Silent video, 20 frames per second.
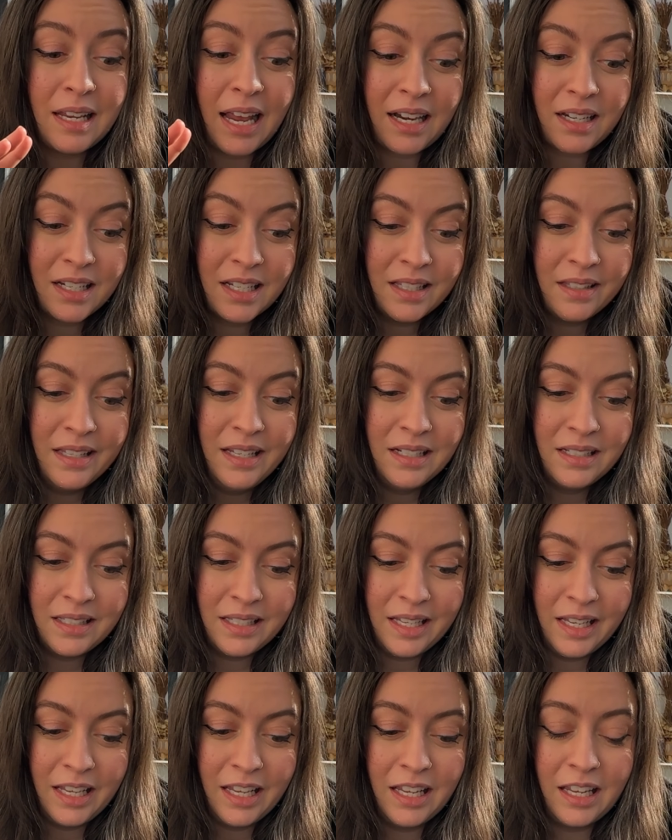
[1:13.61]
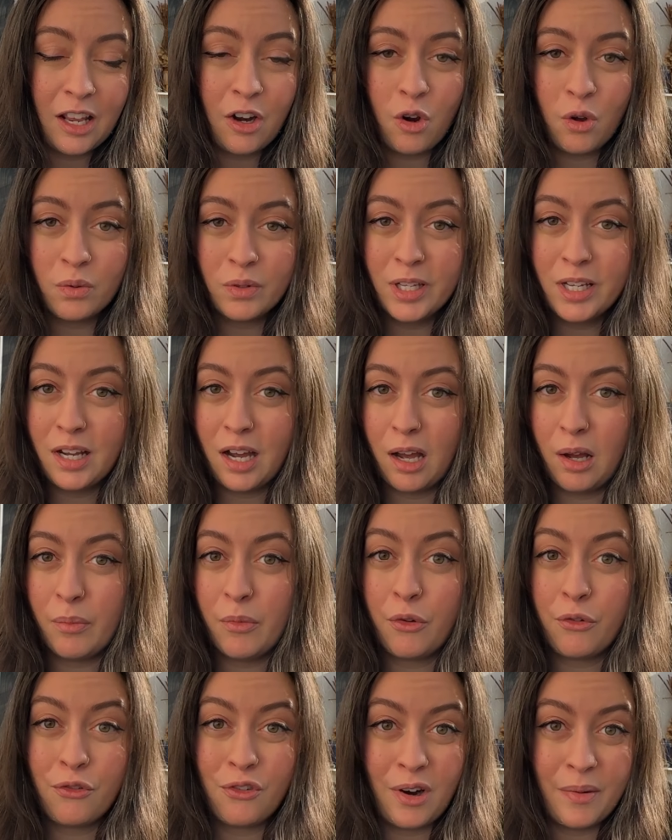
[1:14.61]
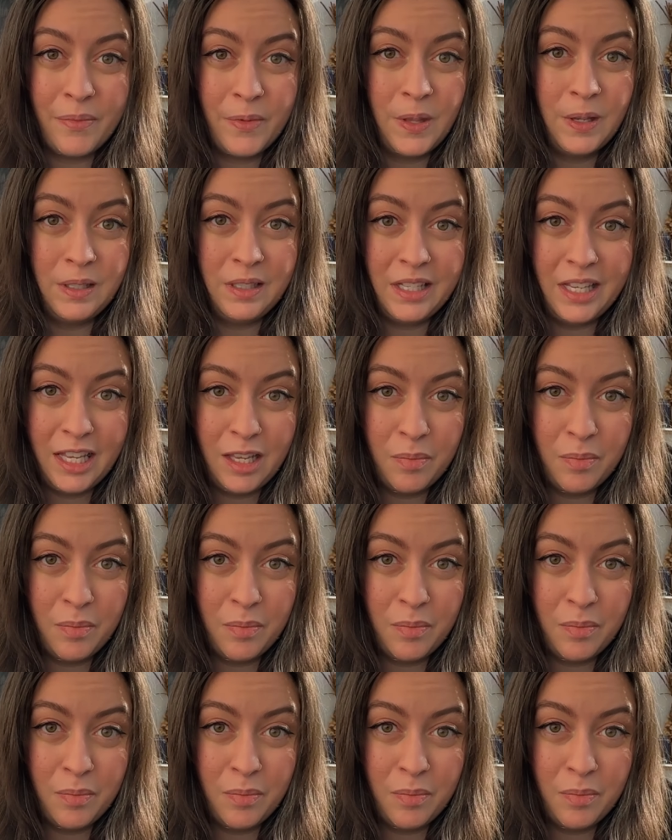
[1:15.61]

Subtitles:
Technically, tea can only come from the tea